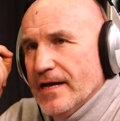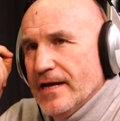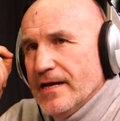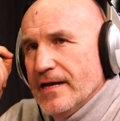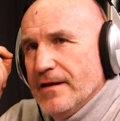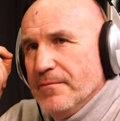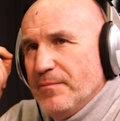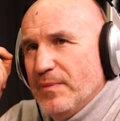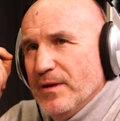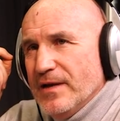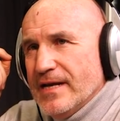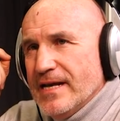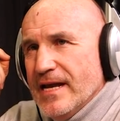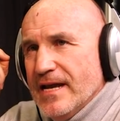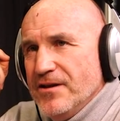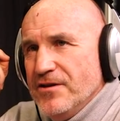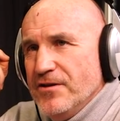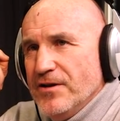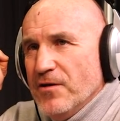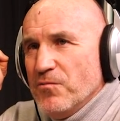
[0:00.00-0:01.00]
And but
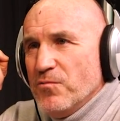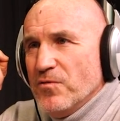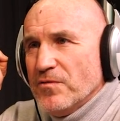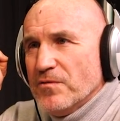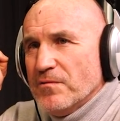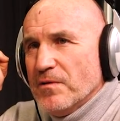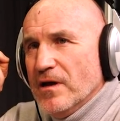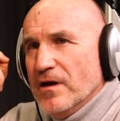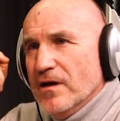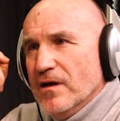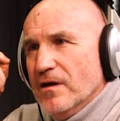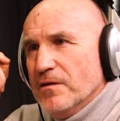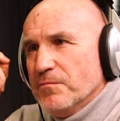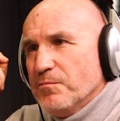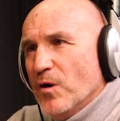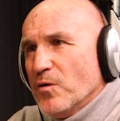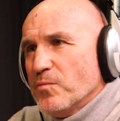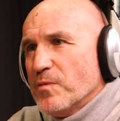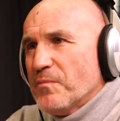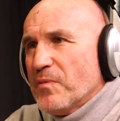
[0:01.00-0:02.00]
again, you don't want
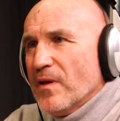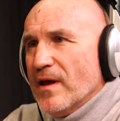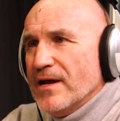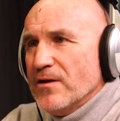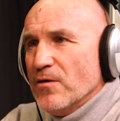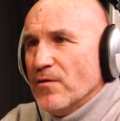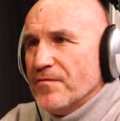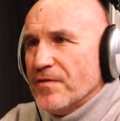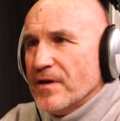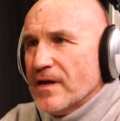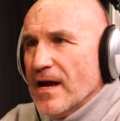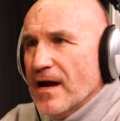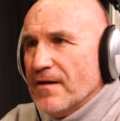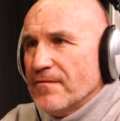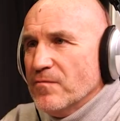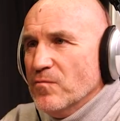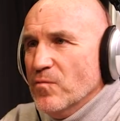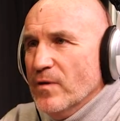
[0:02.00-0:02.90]
Pogba playing off the cuff.